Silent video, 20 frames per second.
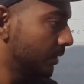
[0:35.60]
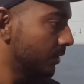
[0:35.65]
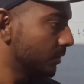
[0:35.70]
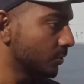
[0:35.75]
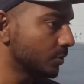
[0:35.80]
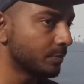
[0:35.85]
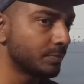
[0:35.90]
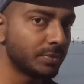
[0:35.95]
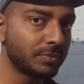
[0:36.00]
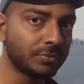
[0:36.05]

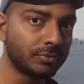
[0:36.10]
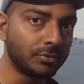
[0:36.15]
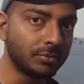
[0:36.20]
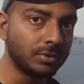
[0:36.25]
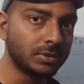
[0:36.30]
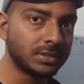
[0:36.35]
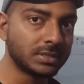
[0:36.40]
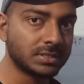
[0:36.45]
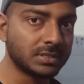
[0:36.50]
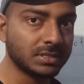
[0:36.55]
So before
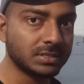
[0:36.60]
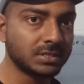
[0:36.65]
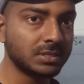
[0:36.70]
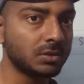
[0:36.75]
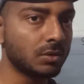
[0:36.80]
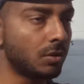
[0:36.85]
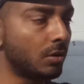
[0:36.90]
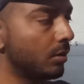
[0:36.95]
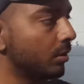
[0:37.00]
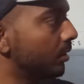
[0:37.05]
discussing
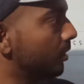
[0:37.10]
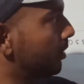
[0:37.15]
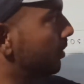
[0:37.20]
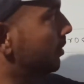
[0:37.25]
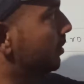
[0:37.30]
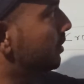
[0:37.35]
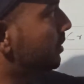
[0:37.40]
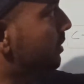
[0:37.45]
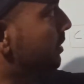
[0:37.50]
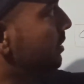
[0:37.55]
all
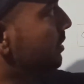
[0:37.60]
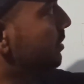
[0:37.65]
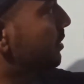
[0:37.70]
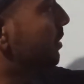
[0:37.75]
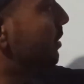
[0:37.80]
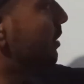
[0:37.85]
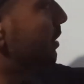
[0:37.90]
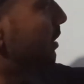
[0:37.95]
this,